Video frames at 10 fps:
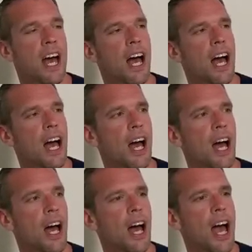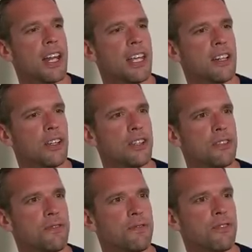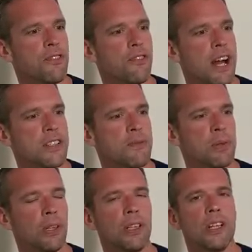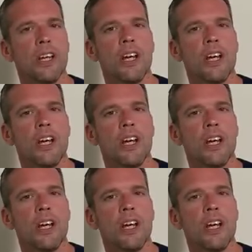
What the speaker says: kind of credible